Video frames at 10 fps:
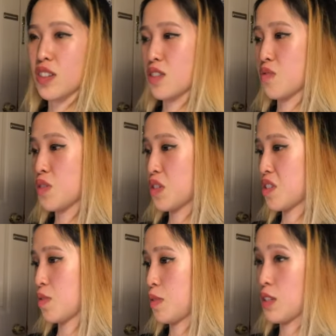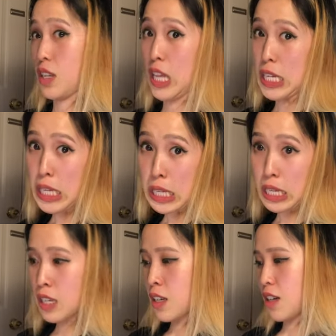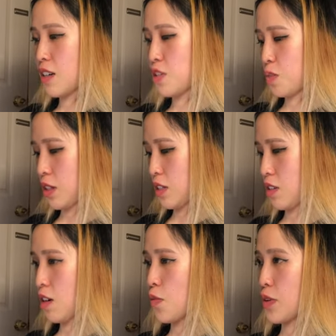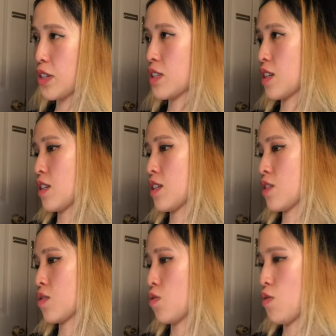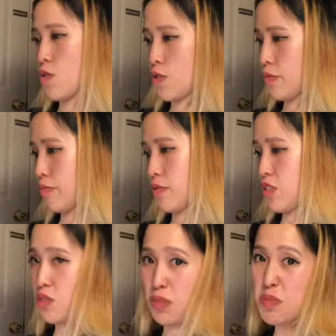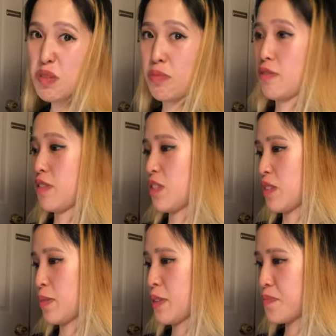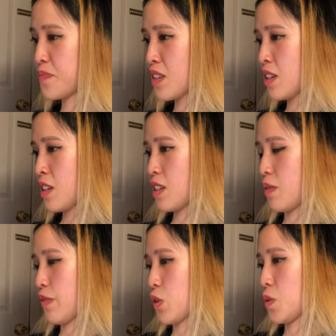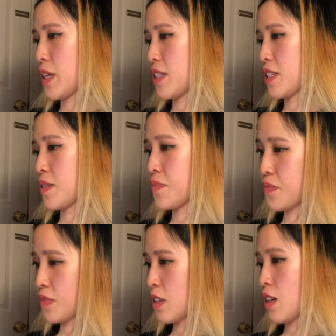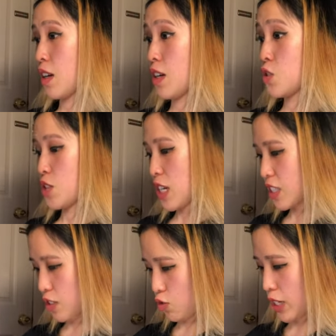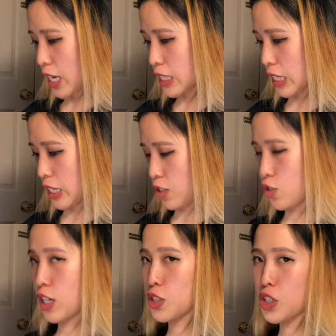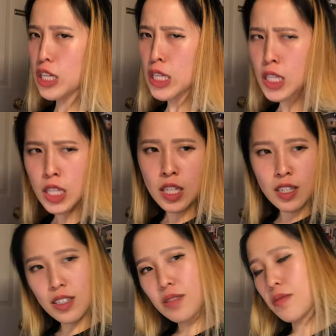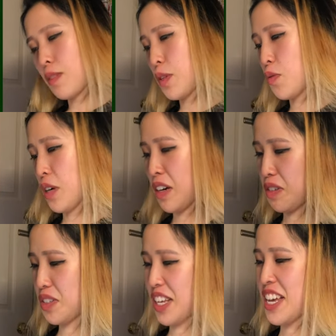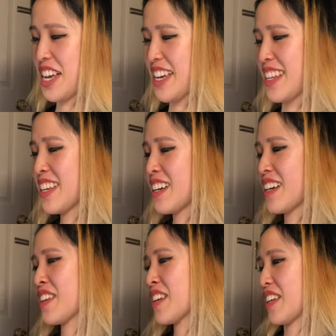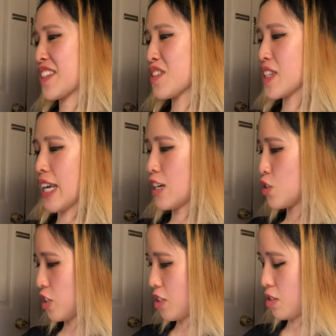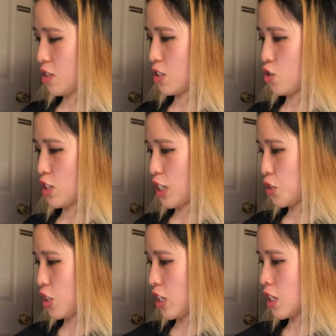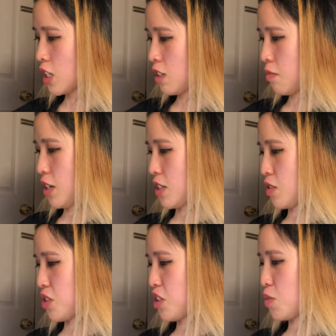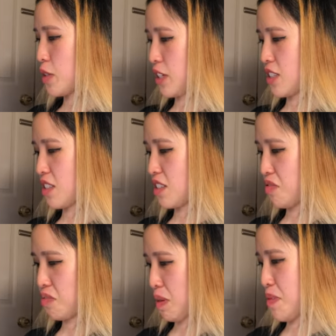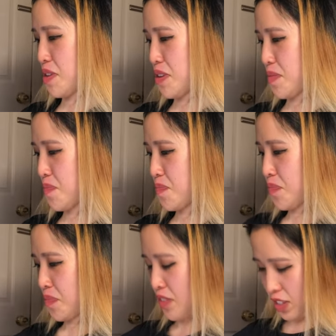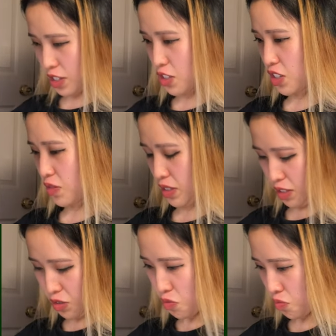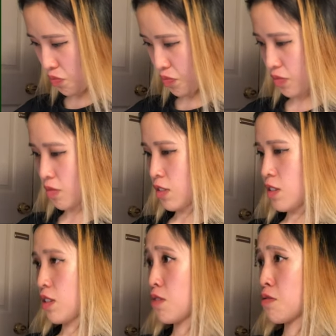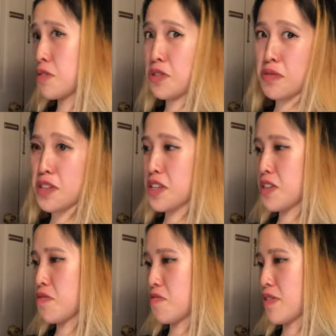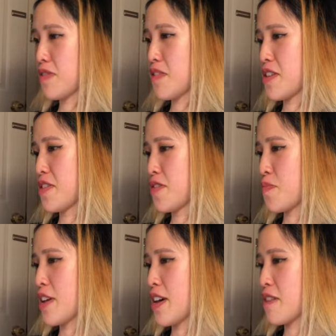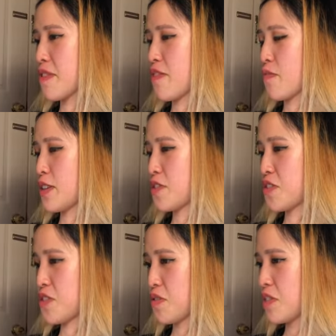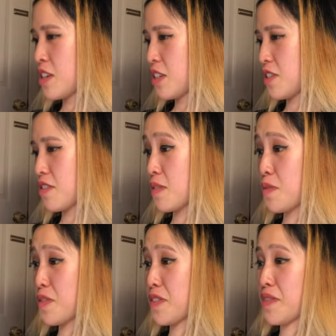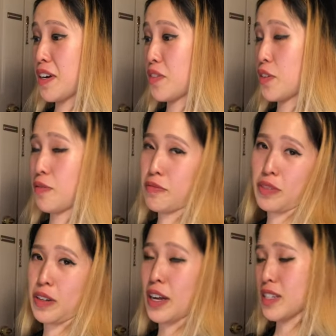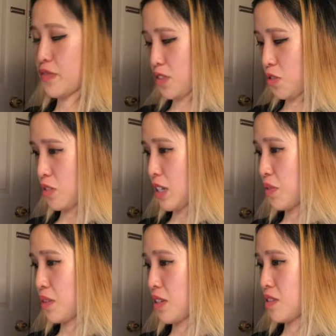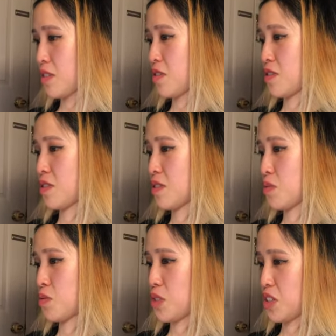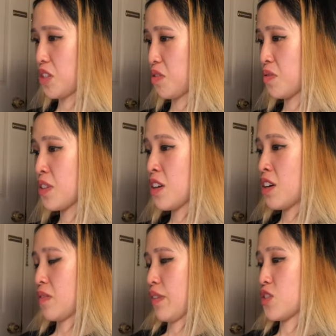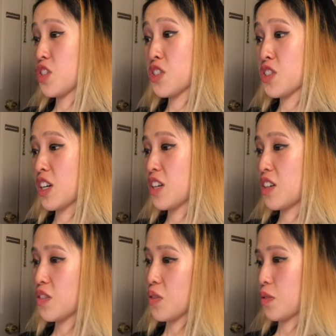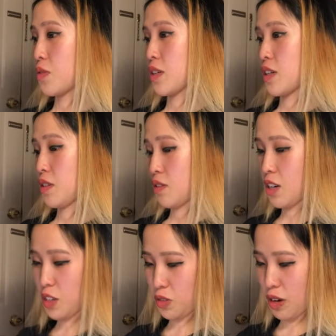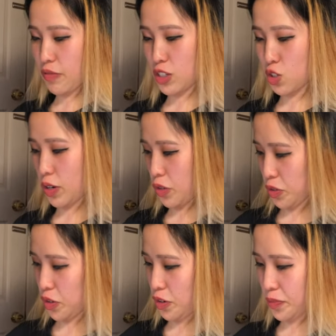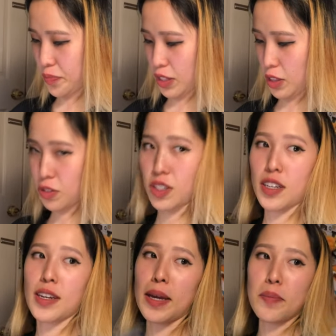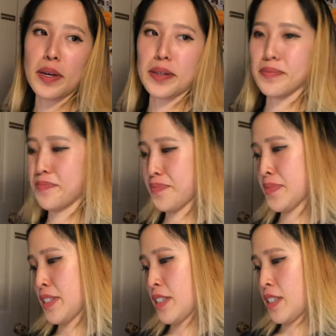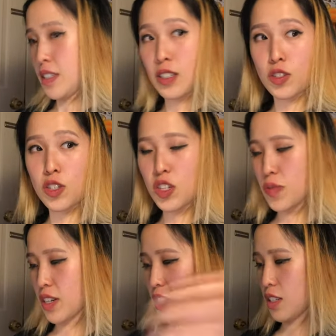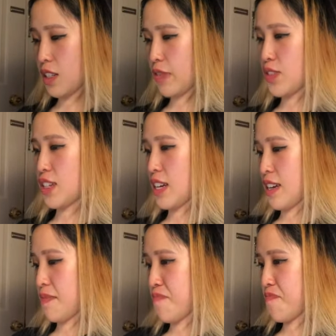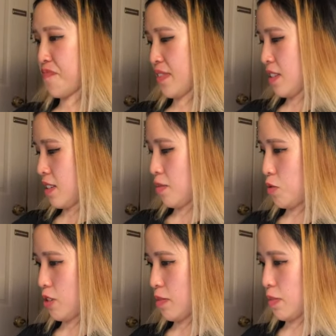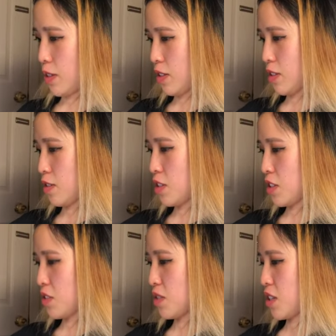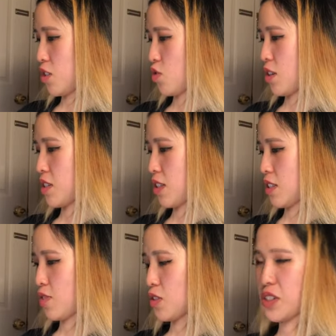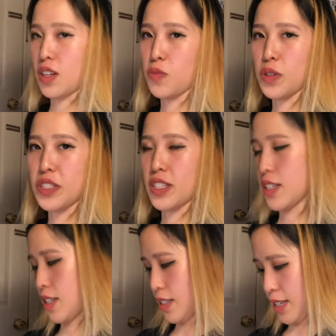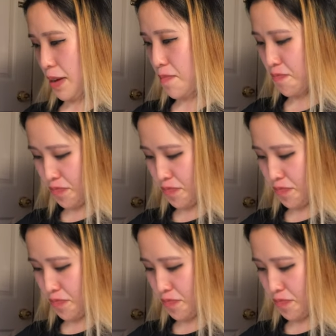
I just focus on it because I like it and also because the artwork is nice or it's just memorable. You know what I mean? Okay, we have Golett and Dragalgi. Dragalgi. Let me know how you say it. it sounds like algae, so just say Dragalgi, but it sounds a little bit excessive in my opinion. Continuing though oh, there's a really cute Rowlet in this pack. We have Beastone, Yukimori Rowlet. I, I, definitely started out with that starter. It was really cute. We have Chinchou. Ooh, and another holographic trainer card that looks like an iPad. Continuing on the left side. I'm trying my best. As long as I don't get distracted, I focus on one side at a time.